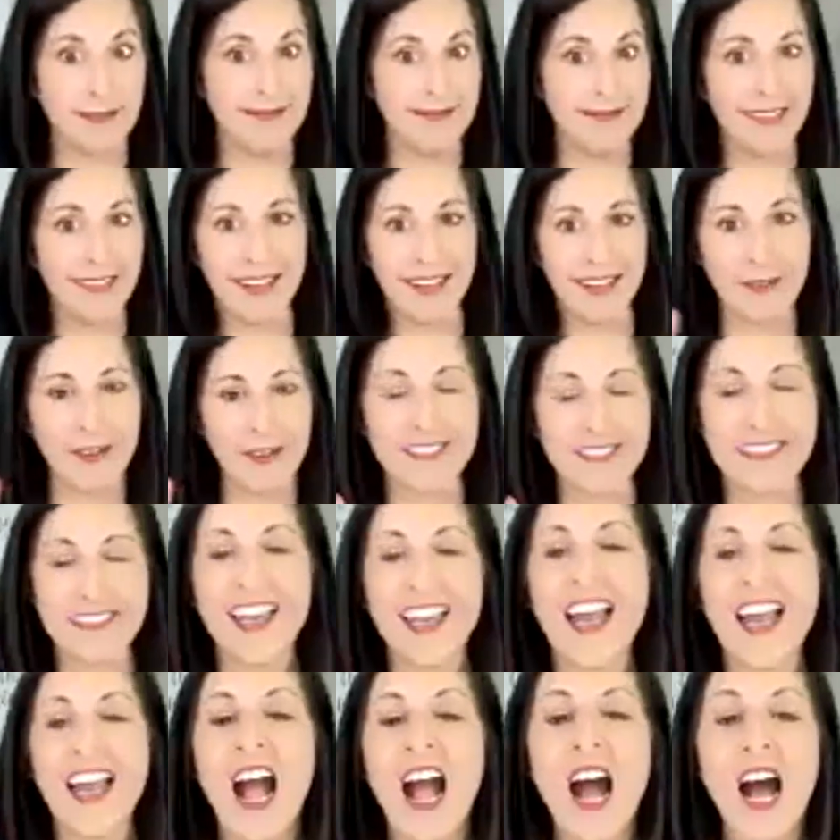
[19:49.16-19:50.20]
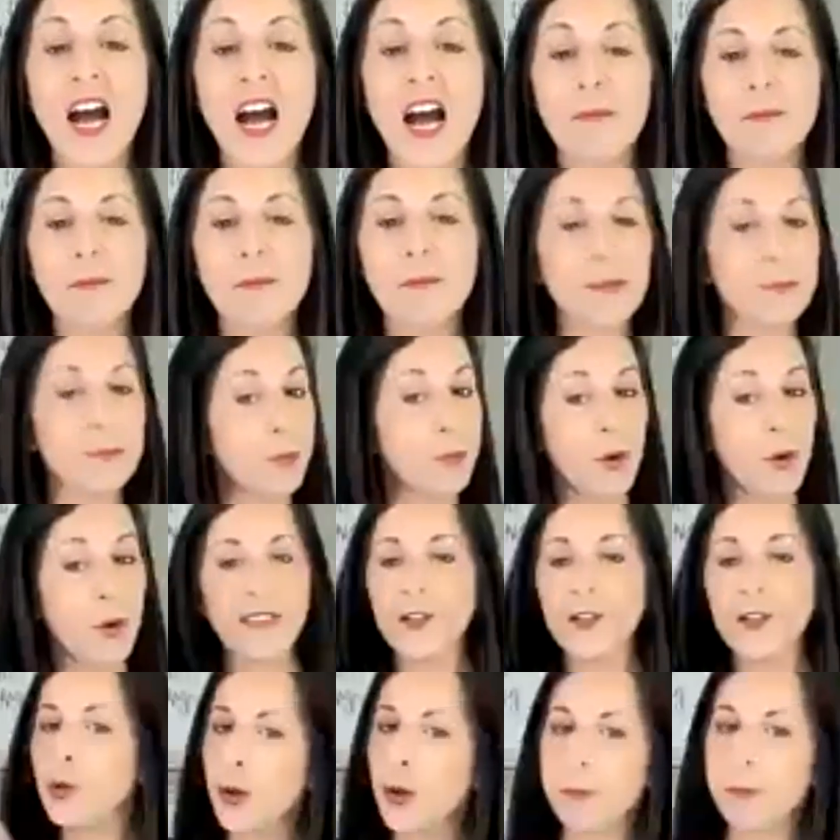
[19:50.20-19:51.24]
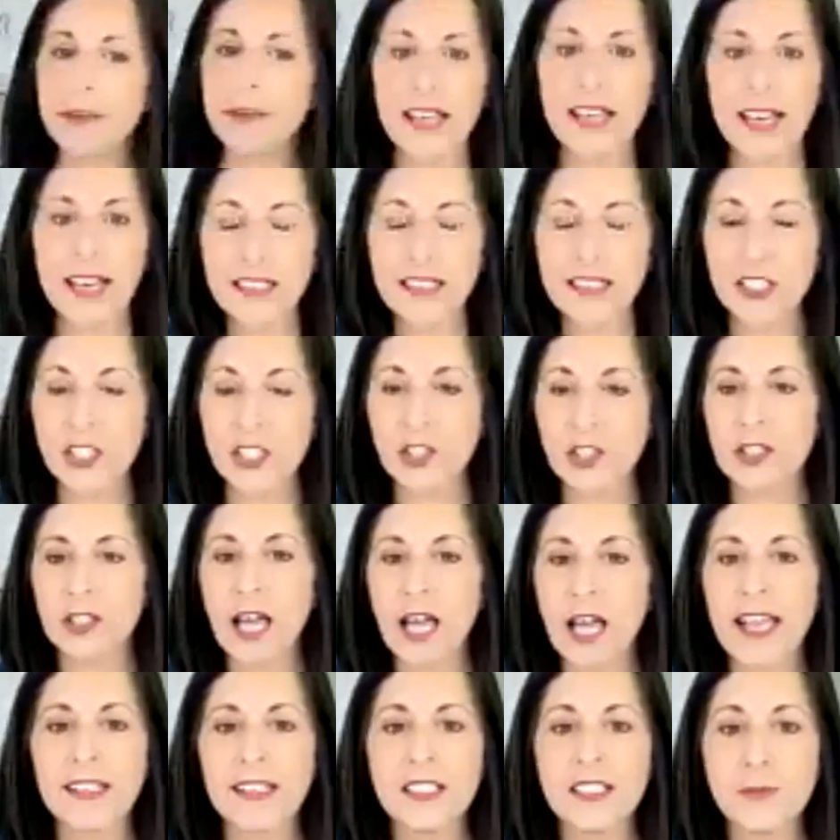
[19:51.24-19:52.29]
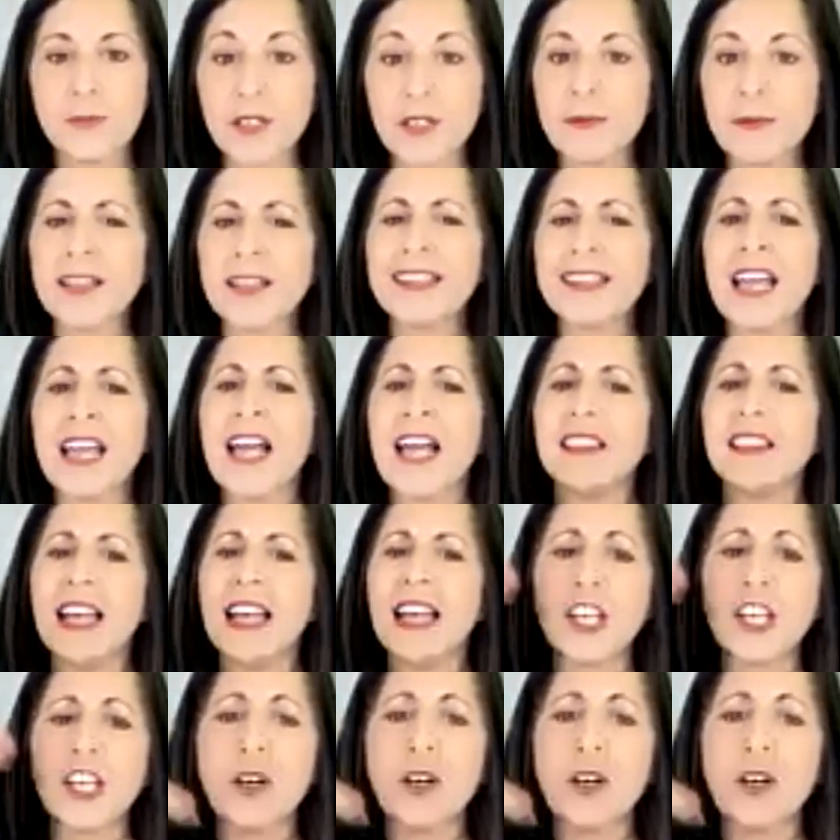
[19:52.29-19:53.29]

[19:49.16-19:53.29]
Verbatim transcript: anyways um but boy the lord began to like speak to me like